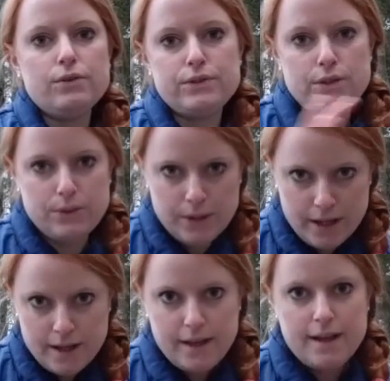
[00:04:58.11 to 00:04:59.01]
So
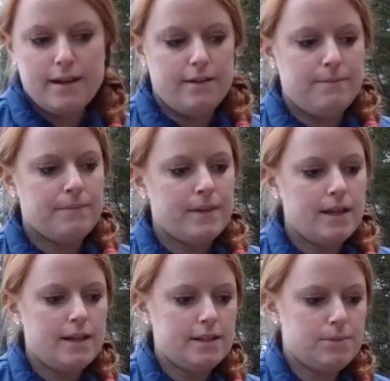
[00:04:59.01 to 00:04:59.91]

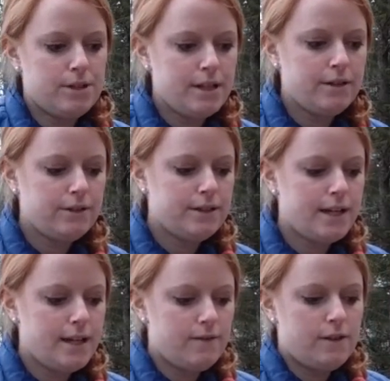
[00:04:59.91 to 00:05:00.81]
this particular
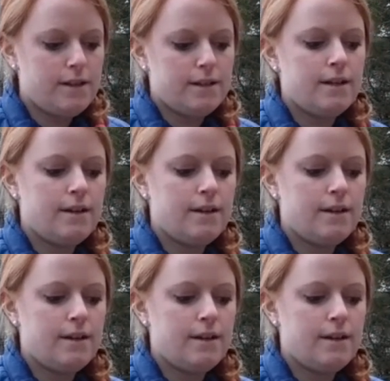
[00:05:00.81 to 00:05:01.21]
sight, everything